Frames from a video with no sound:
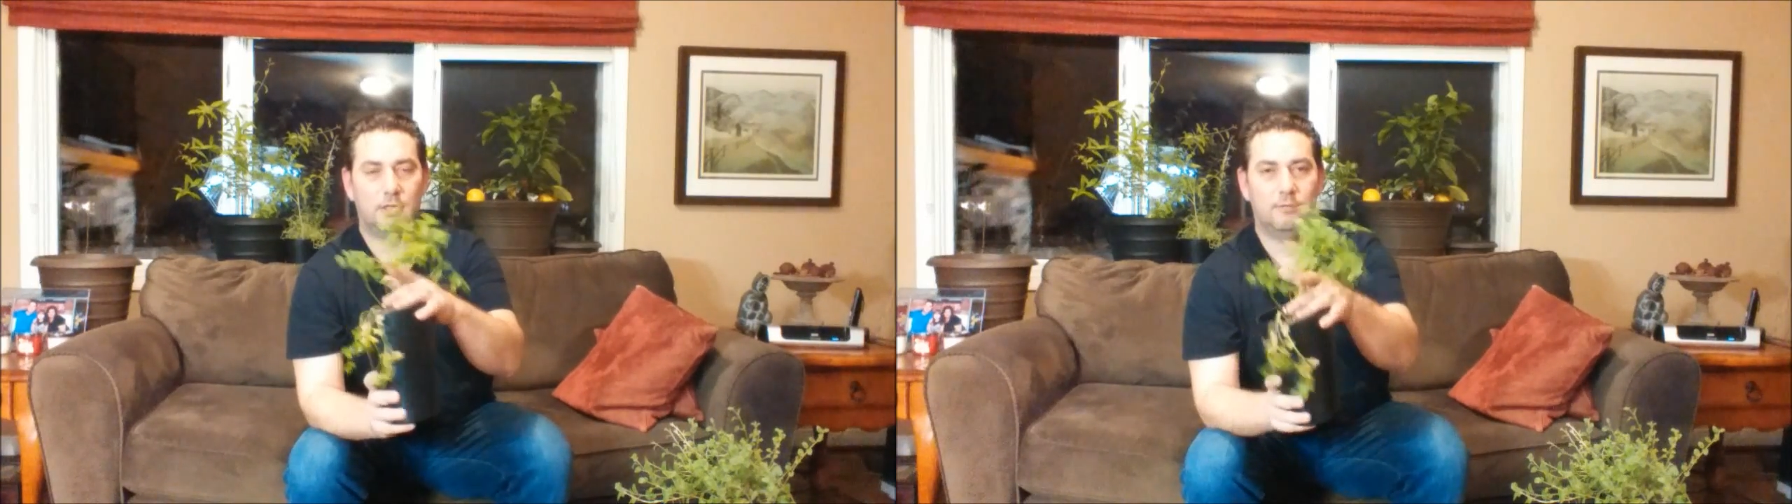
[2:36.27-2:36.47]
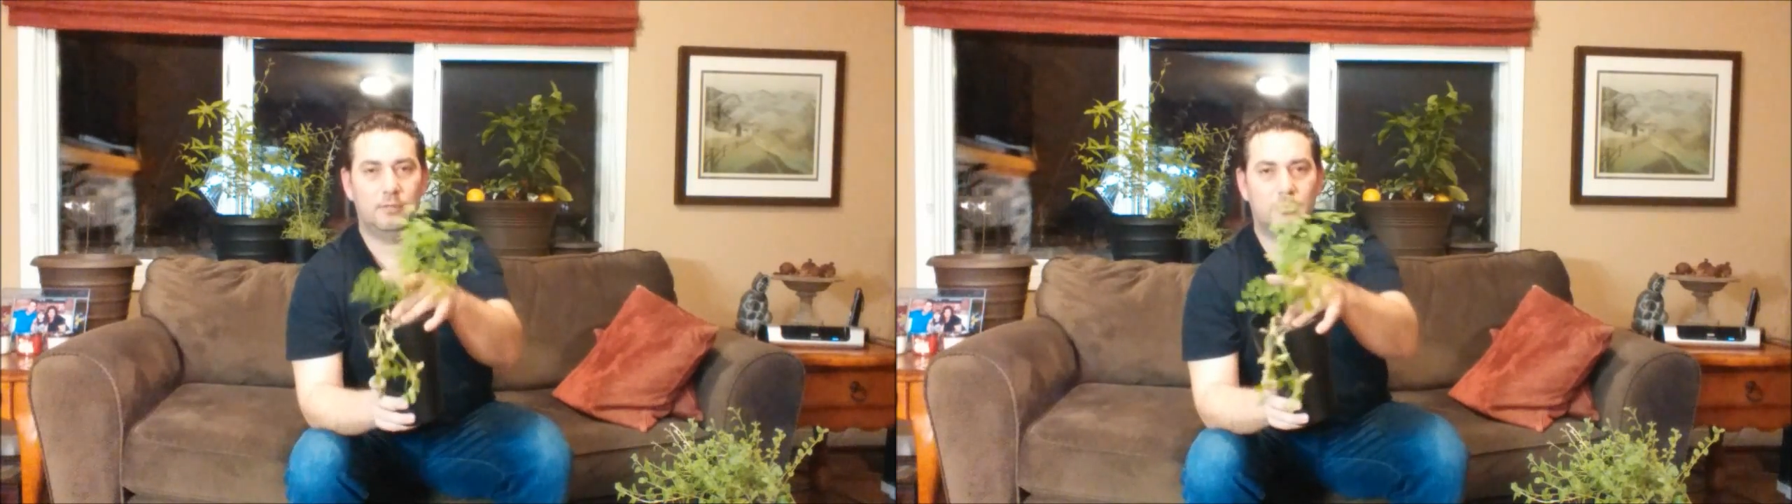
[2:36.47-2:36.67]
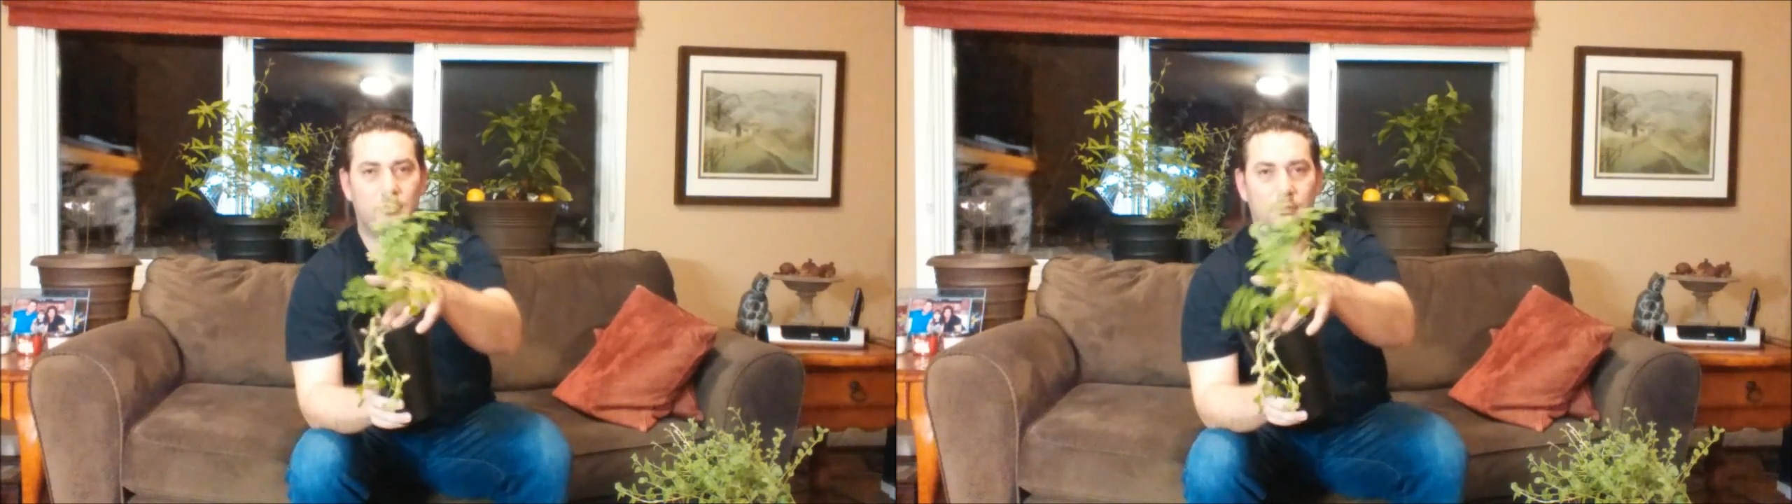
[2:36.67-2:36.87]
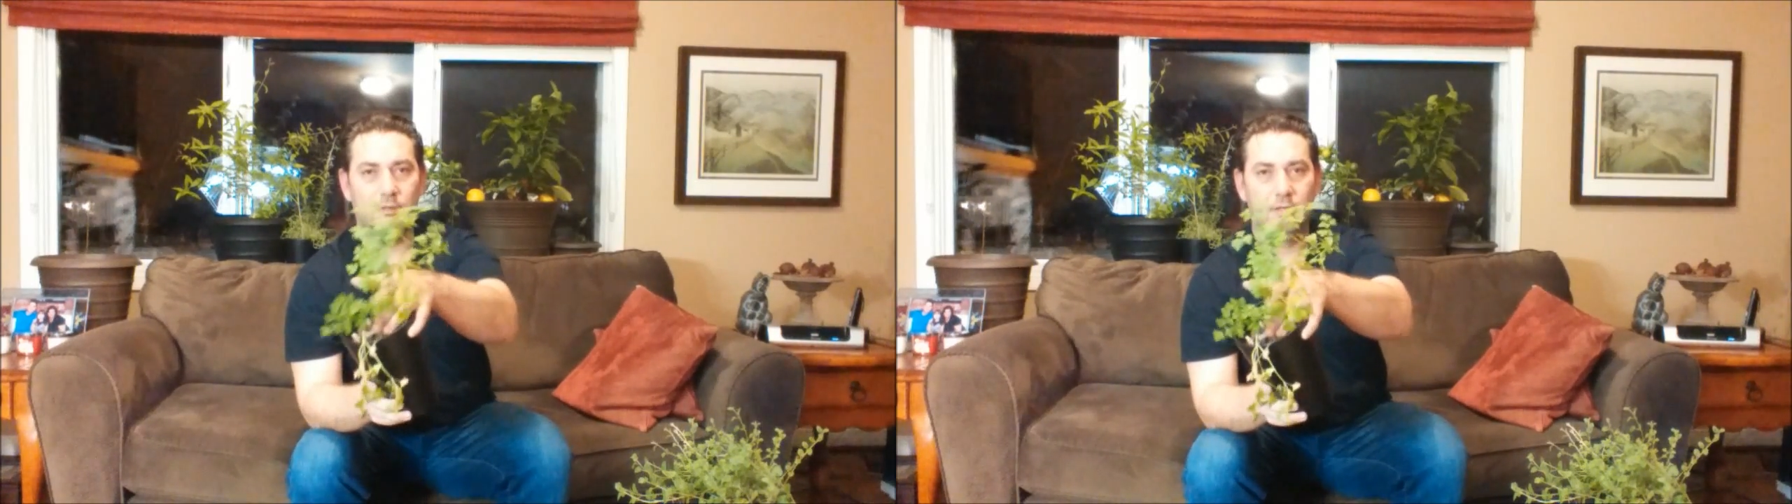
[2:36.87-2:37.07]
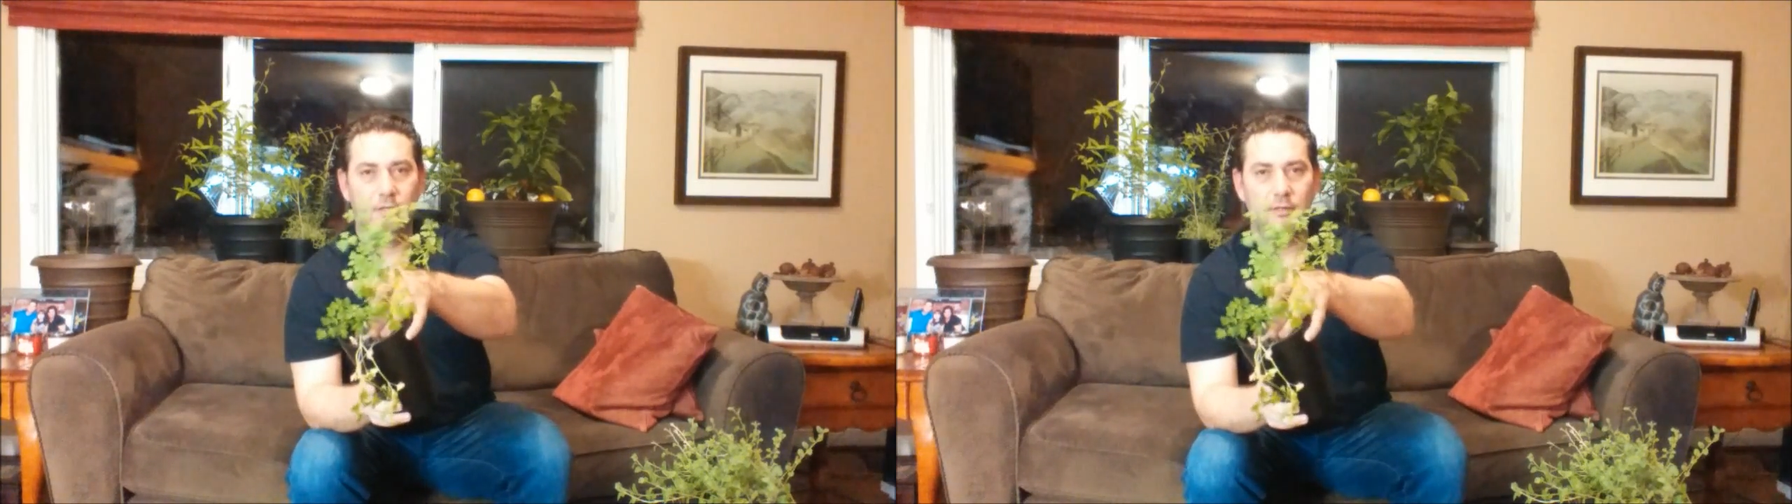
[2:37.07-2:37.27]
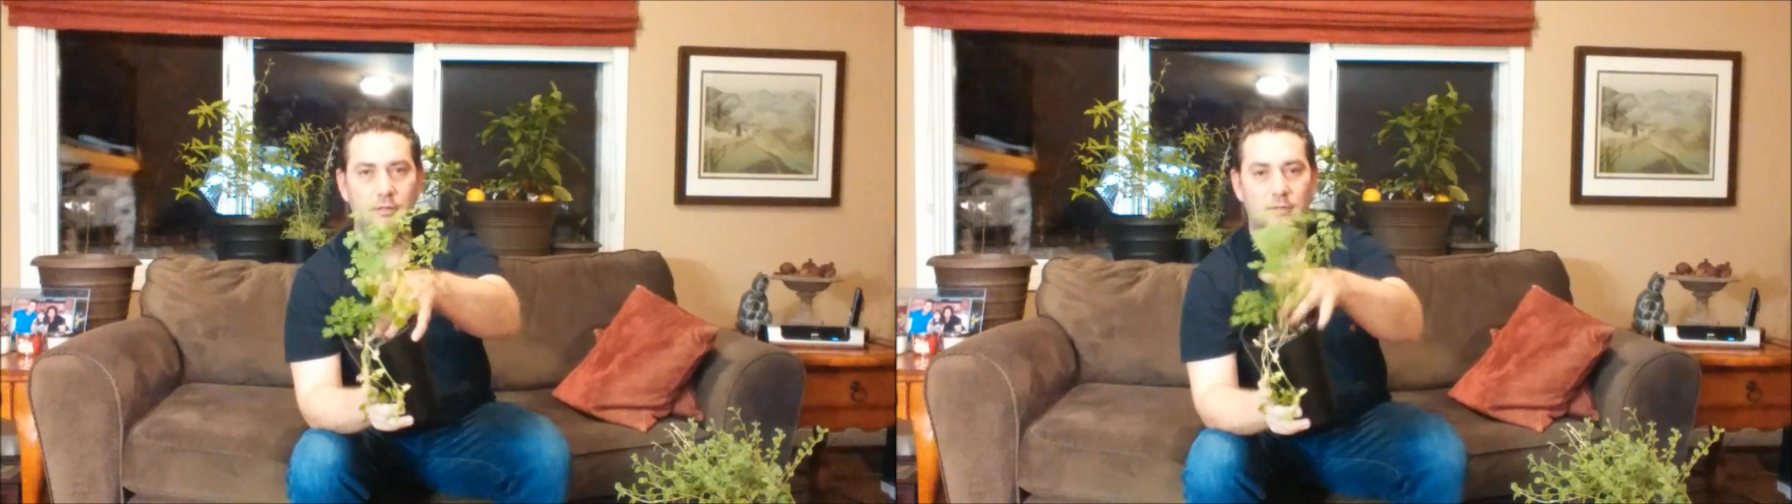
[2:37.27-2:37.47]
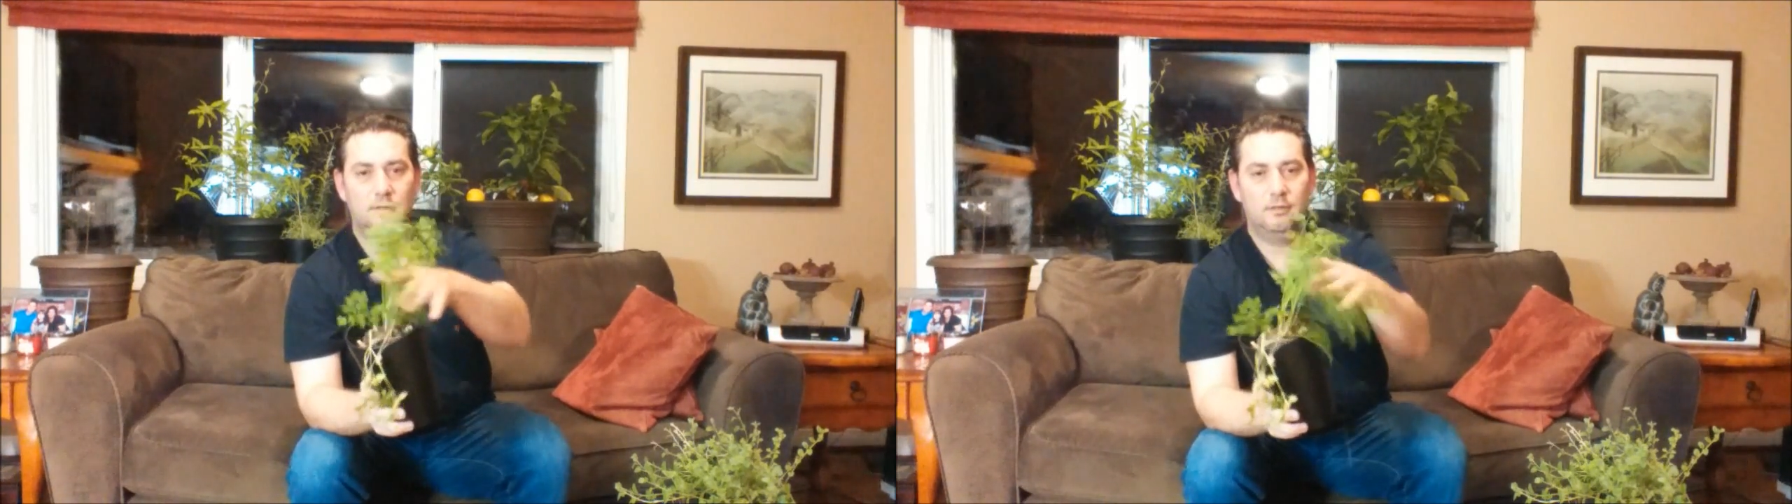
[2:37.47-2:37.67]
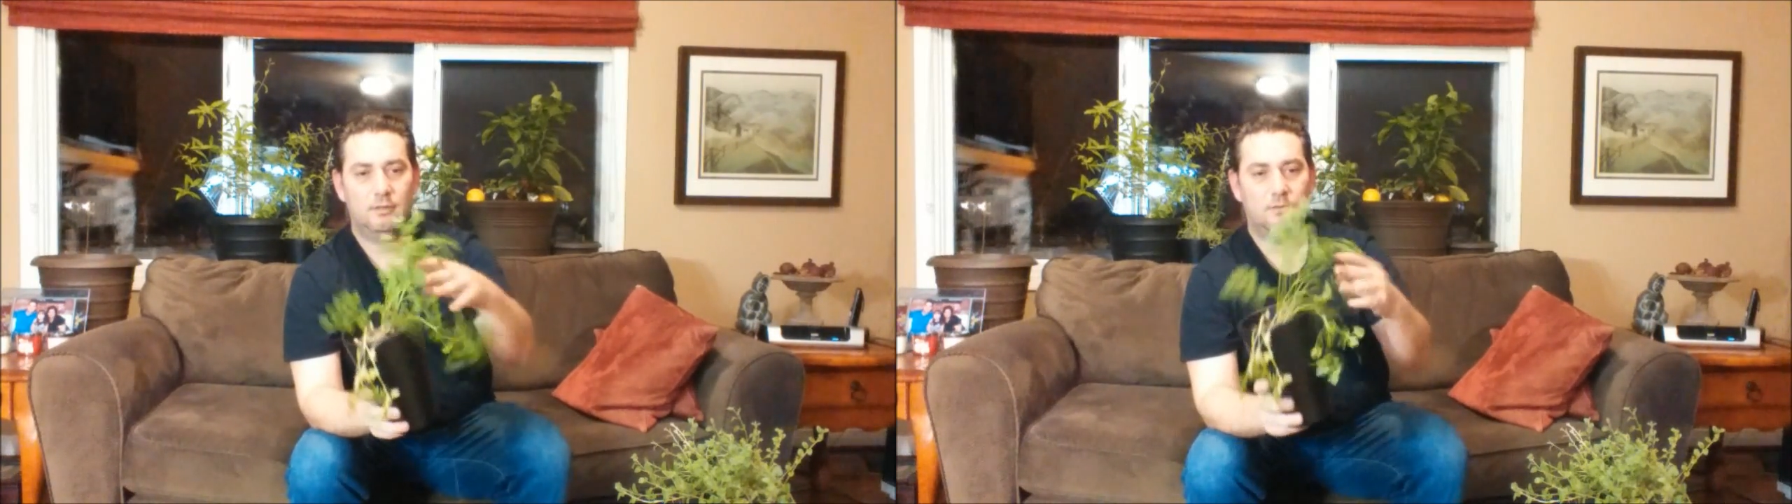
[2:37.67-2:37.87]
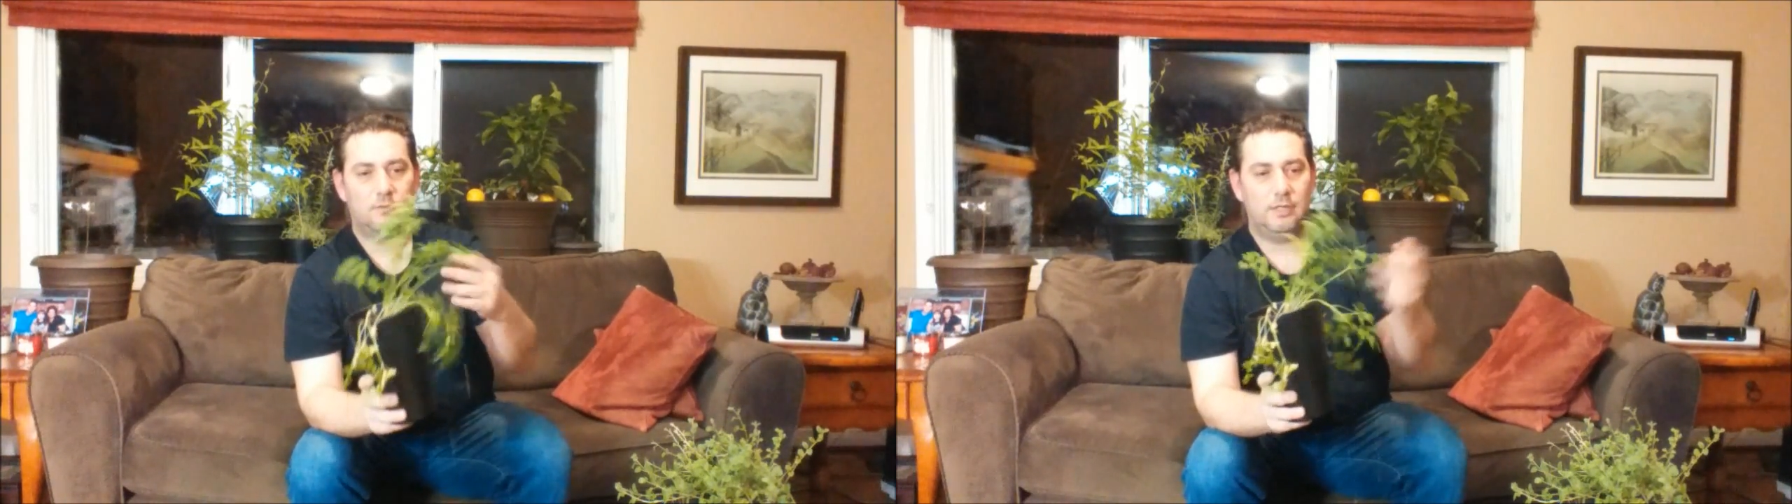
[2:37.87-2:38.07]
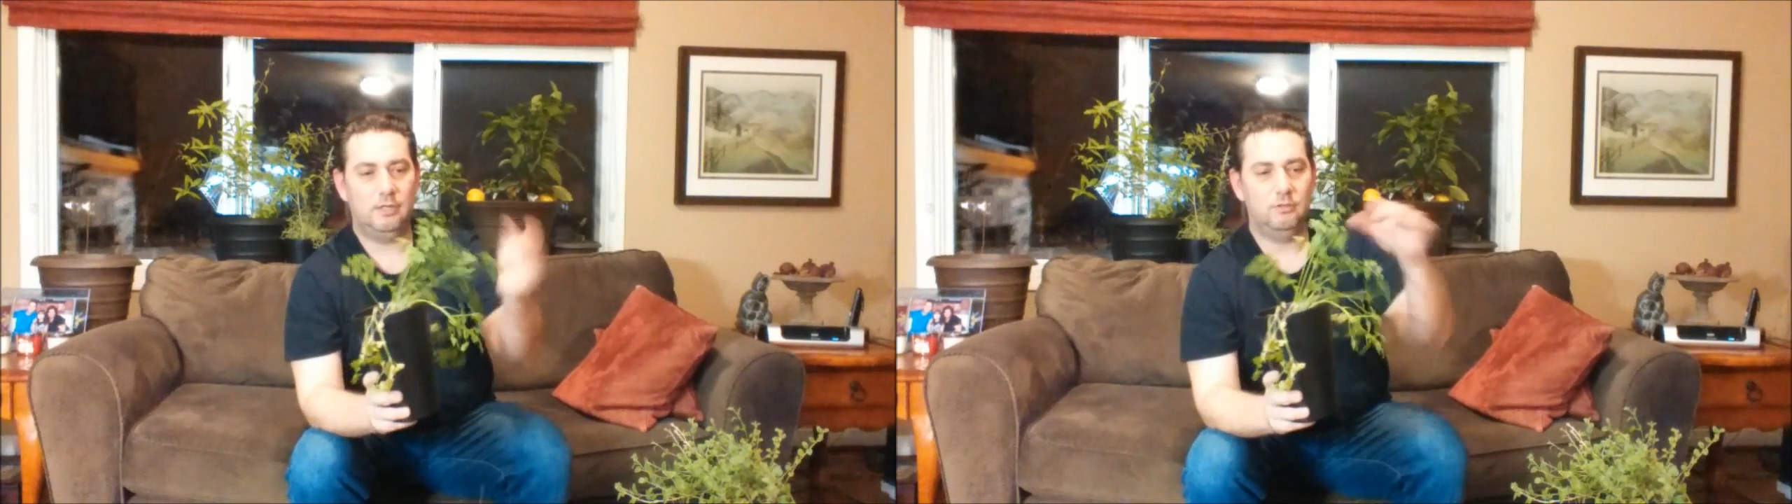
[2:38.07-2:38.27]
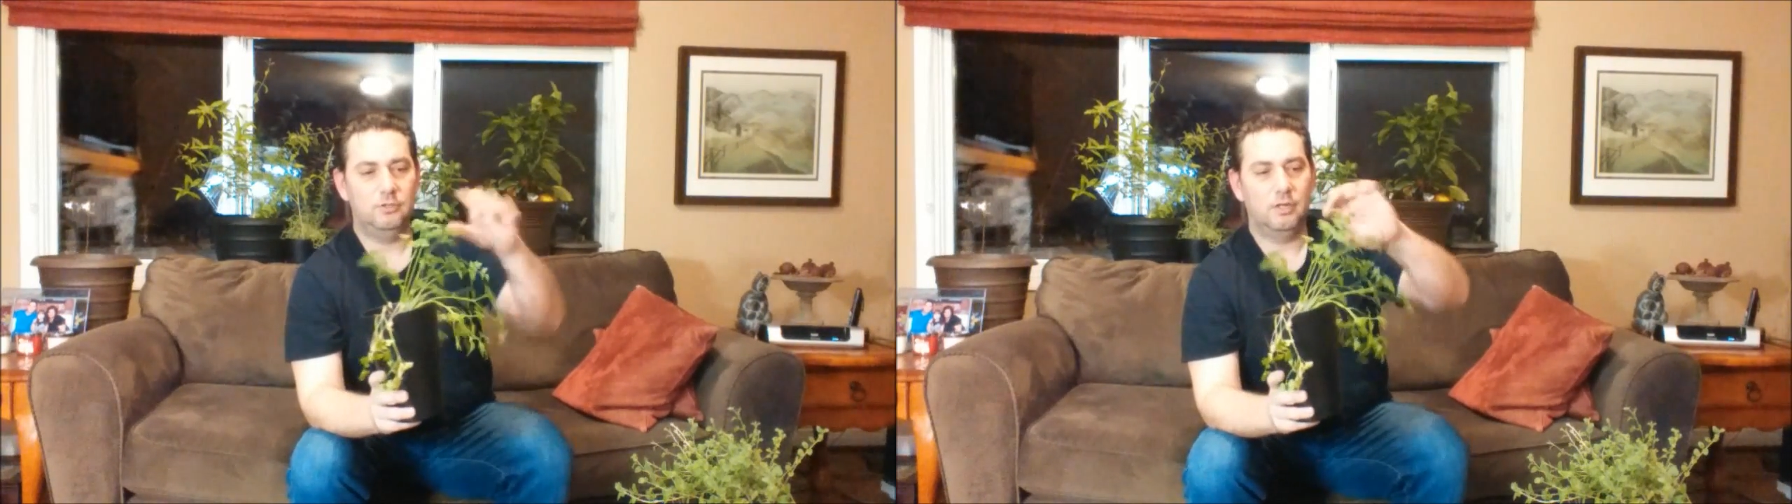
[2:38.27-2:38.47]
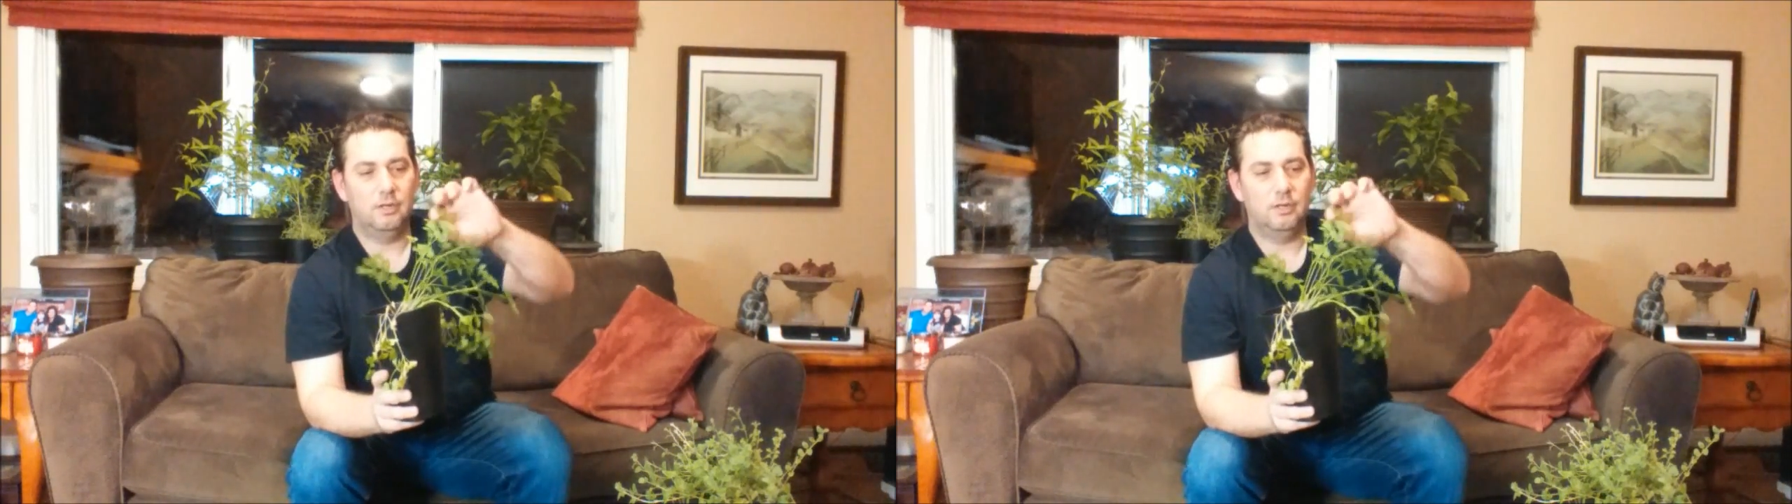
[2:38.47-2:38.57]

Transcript: These are quite huge